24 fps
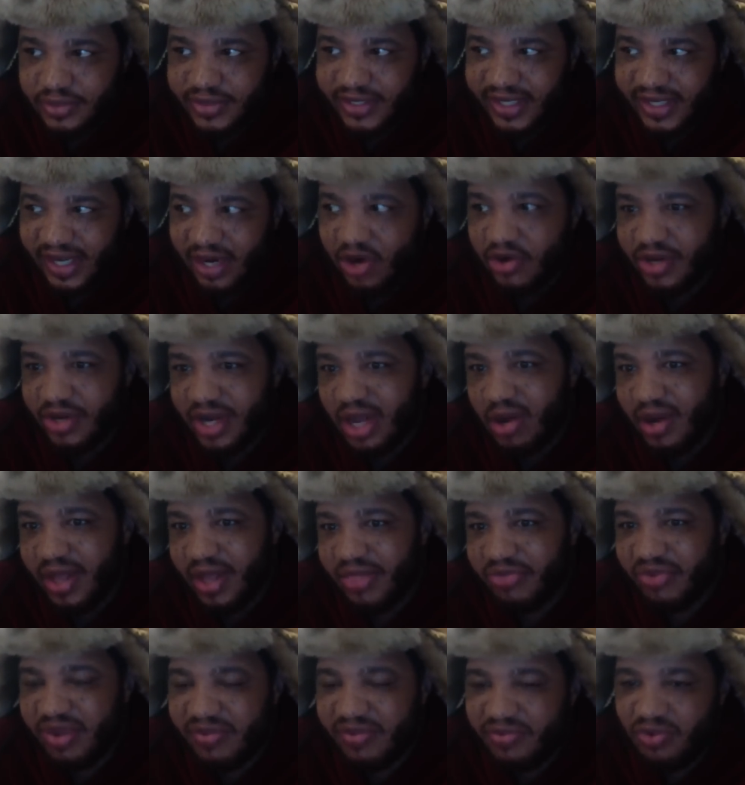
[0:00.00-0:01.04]
or are now at
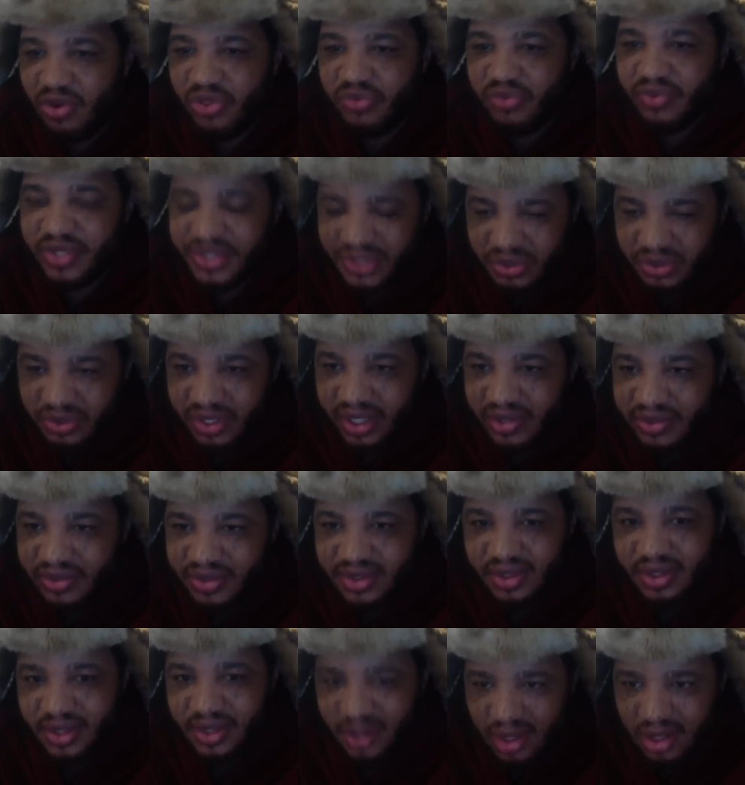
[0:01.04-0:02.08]
343 Studios.
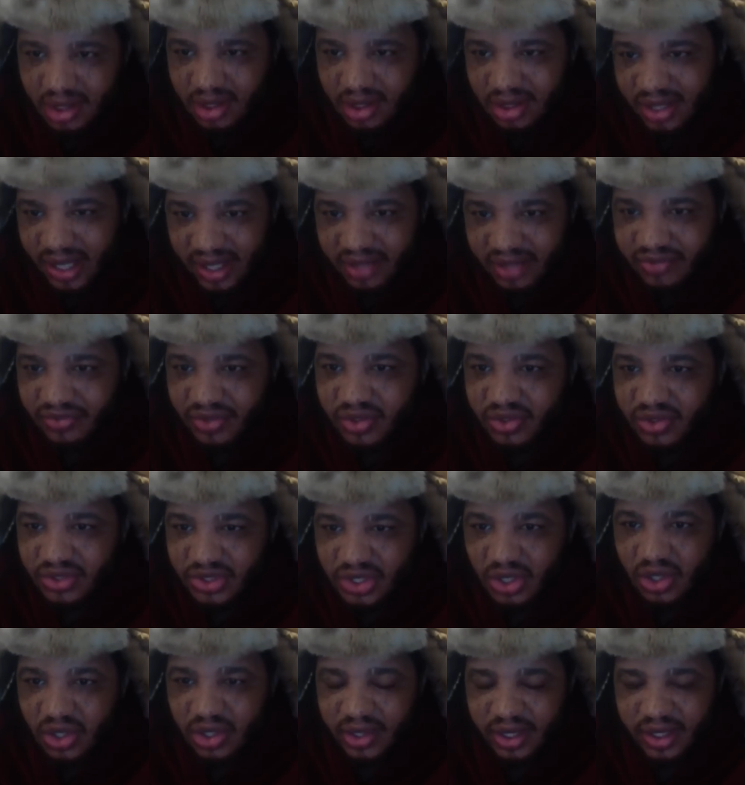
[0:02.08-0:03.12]
Like, real
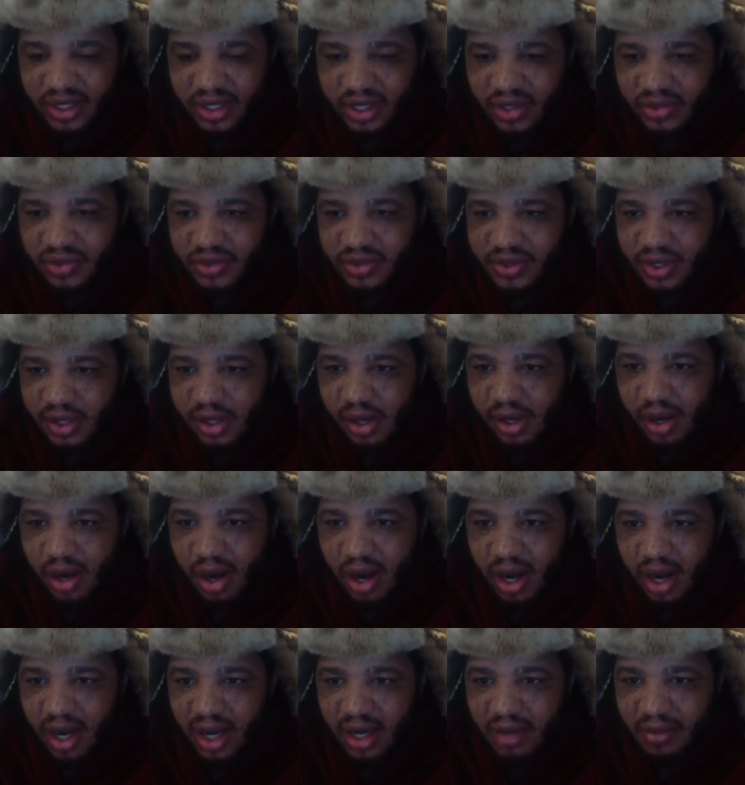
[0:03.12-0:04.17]
talk, you know?
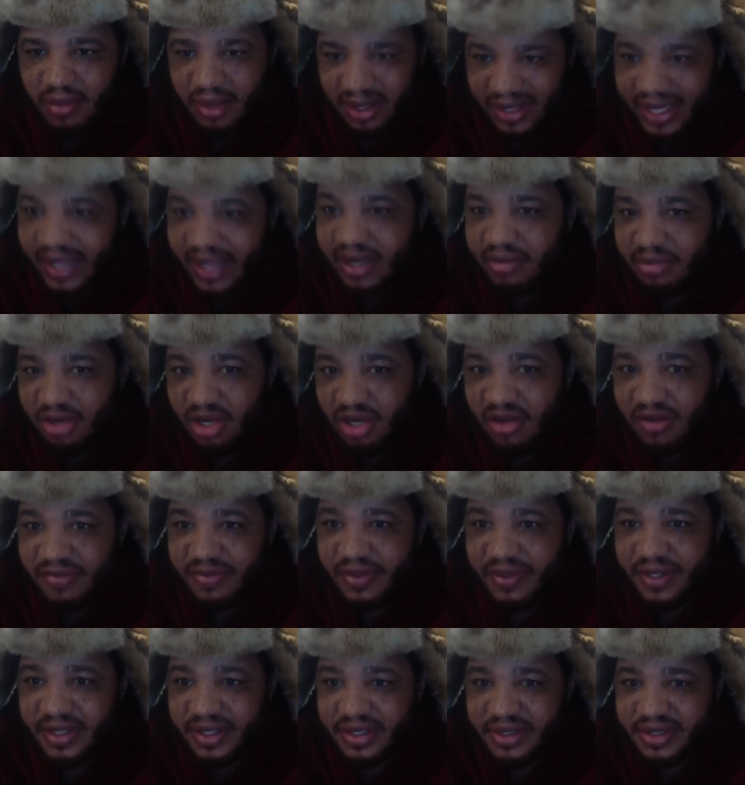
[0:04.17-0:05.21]
Um, a lot of
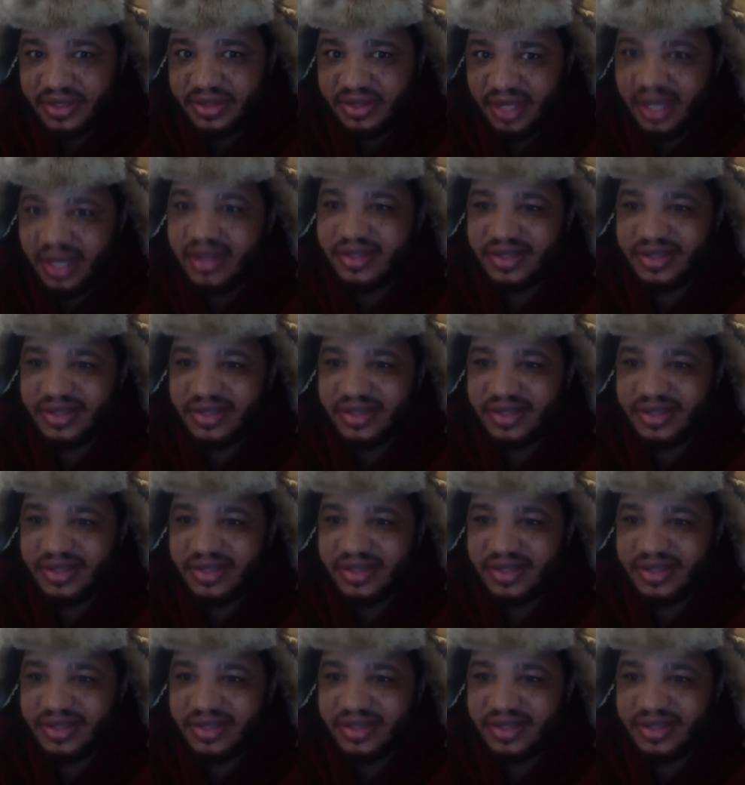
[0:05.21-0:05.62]
motherfuckers